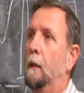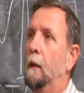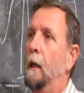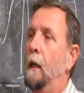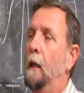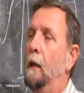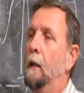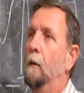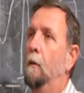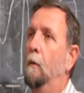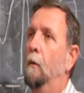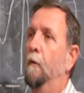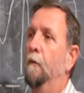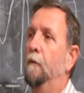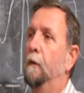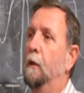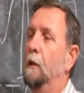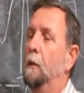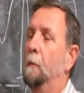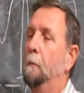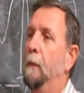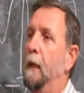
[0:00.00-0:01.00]
color of
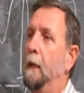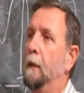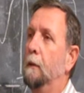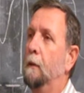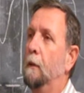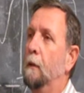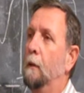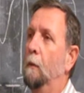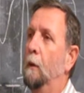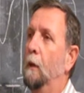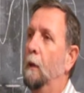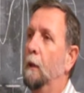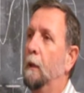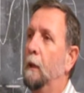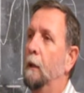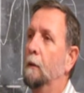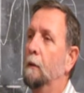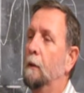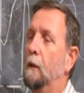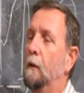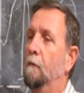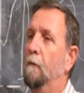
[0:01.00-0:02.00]
the spectrum, like
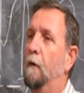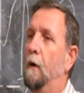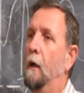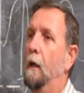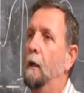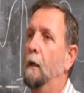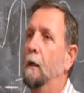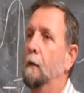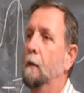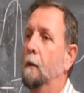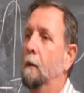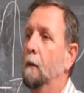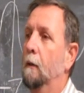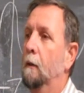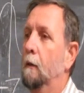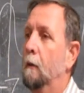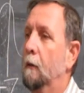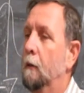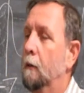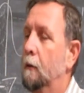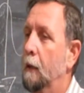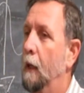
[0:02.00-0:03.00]
ultraviolet,
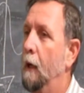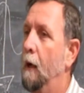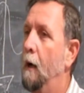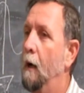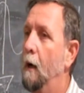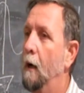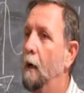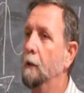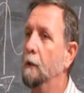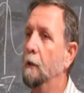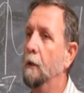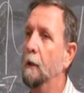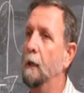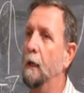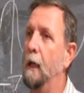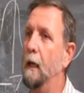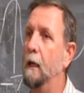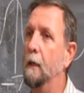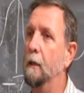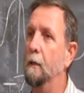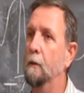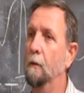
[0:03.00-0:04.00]
their eyes
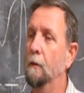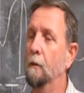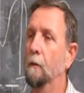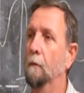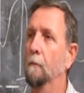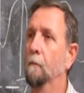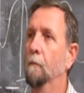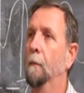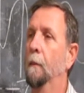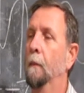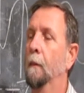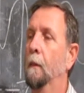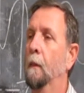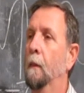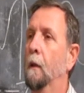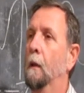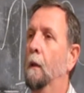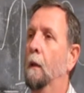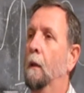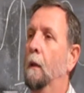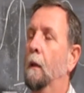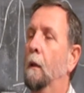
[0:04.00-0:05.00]
react to.
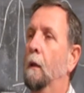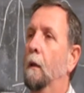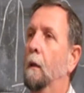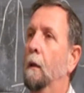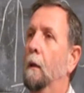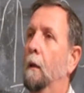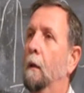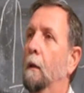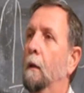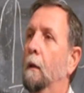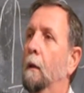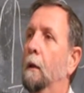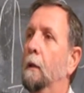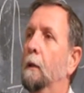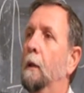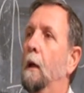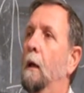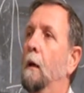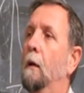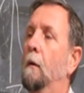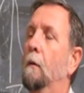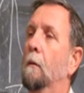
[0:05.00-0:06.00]

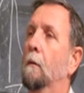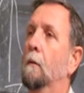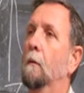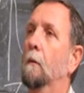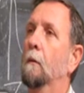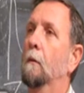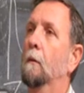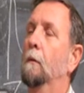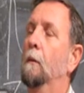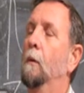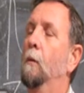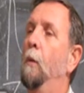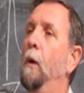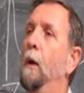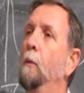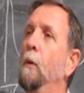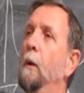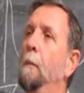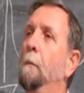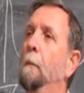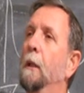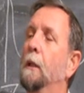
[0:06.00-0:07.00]
So,
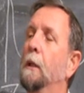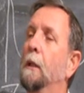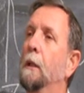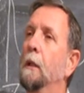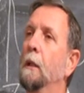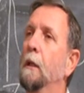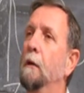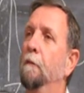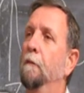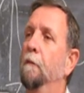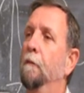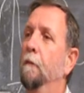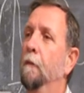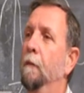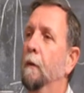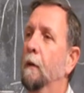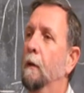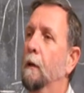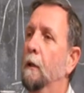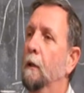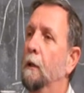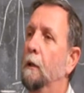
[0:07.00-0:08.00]
when we perceive
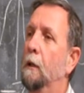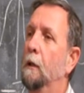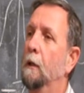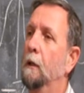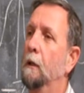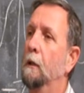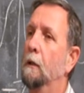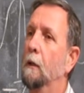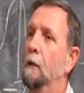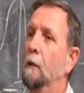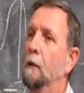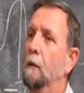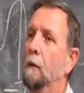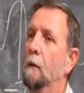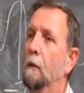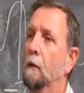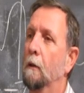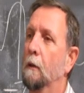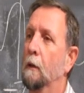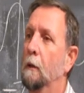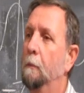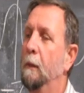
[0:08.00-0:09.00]
a certain
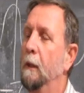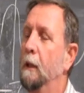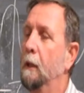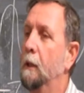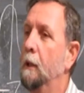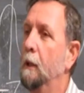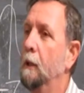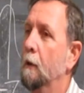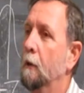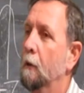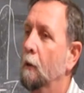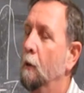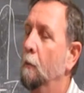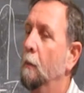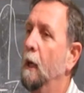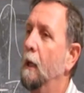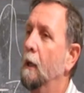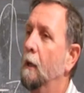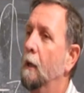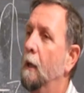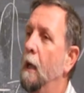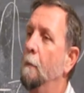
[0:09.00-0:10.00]
species to be
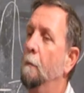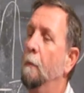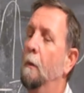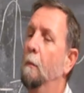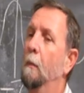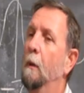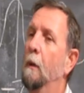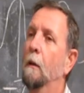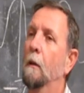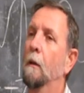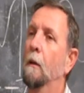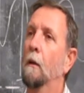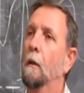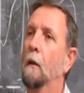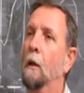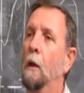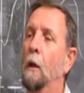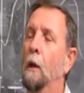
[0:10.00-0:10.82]
capable